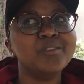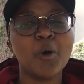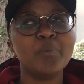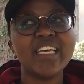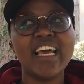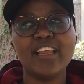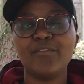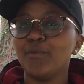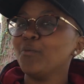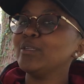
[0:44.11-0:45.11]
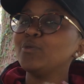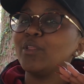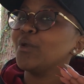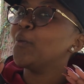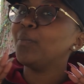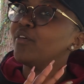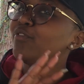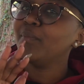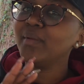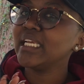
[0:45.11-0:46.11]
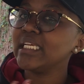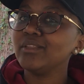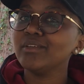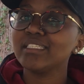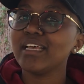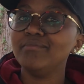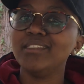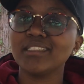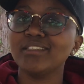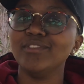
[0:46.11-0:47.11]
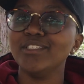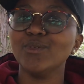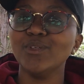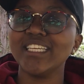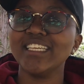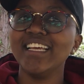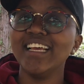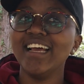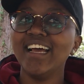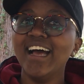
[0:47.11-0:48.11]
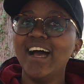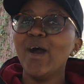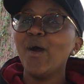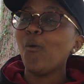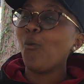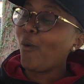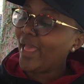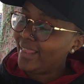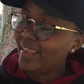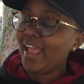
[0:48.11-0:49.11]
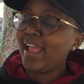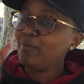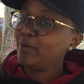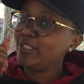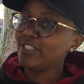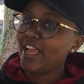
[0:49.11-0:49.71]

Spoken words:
10 hivi, watu wenye hu performing those subjects vizuri. Well, I am not